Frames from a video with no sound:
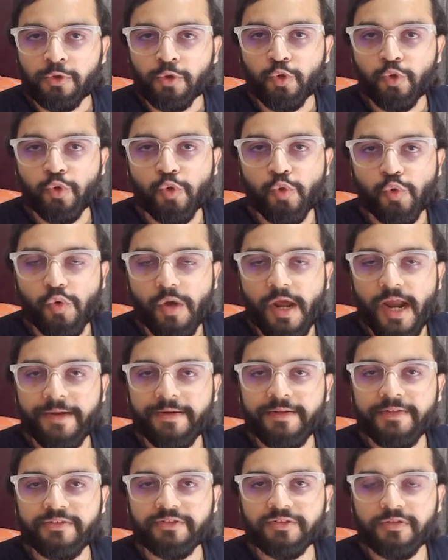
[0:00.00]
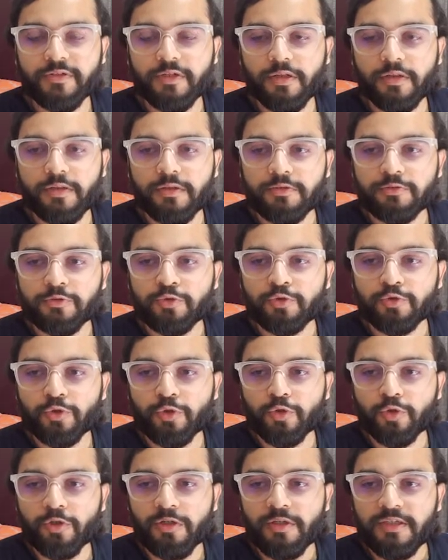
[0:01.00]
2 additional.
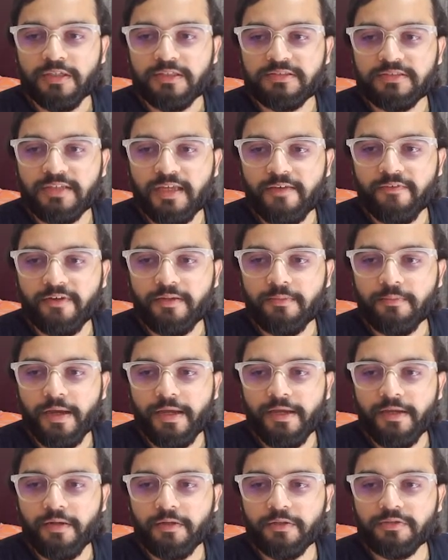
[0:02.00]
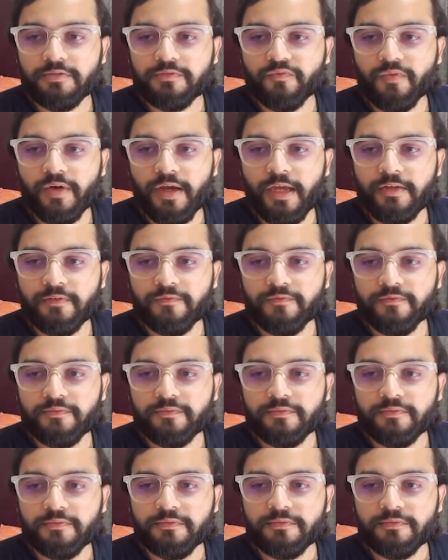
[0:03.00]
So 7 minus 5,